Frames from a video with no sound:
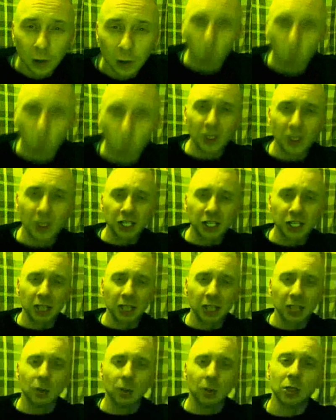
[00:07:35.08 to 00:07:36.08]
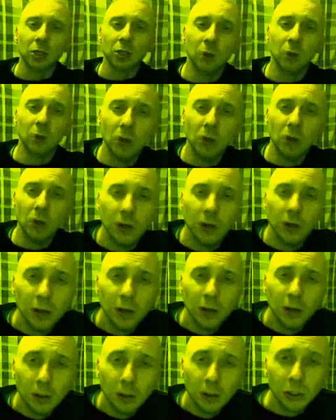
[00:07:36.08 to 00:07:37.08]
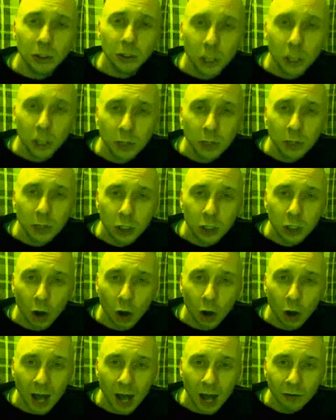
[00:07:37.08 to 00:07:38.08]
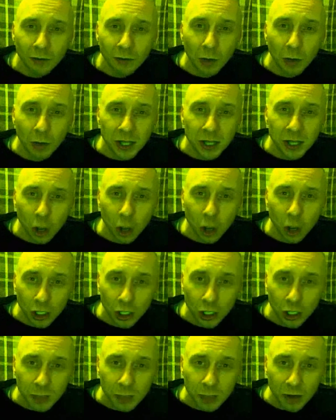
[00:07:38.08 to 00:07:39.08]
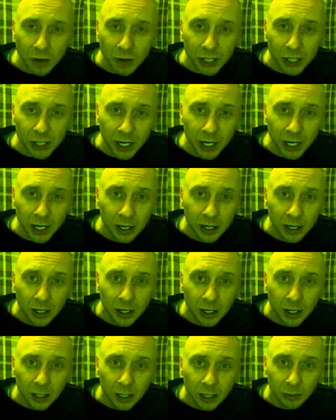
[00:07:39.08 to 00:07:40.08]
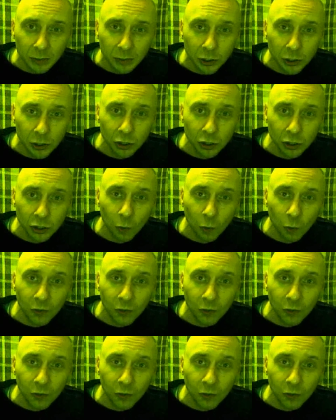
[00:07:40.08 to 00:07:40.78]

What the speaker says: All these things are possible, but humans can't have them. And it's not a conspiracy, it's because you're